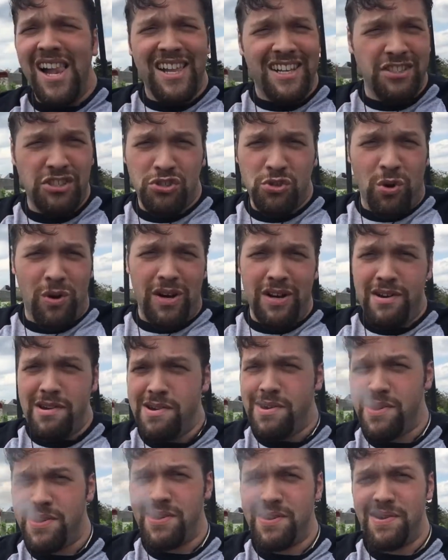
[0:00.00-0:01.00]
And sure,
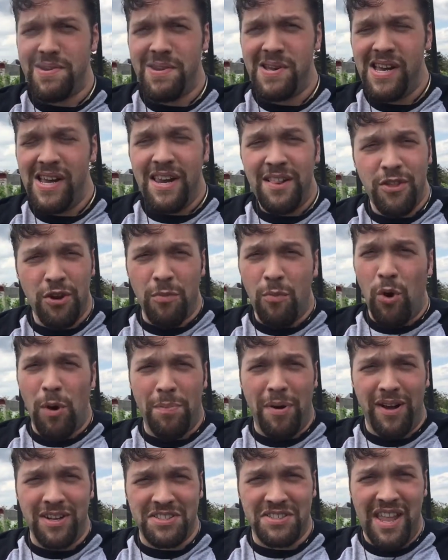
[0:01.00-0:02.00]
there are more
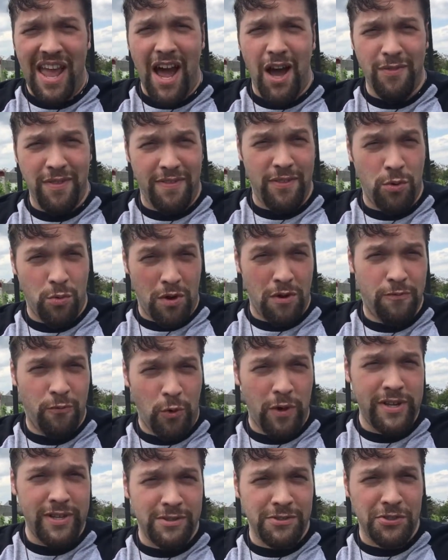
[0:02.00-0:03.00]
punks now than there were
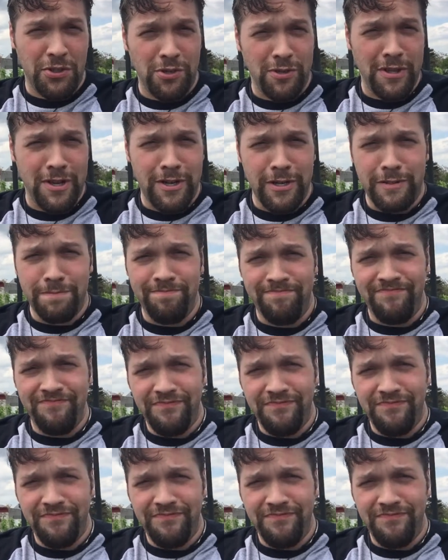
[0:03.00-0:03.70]
four years earlier,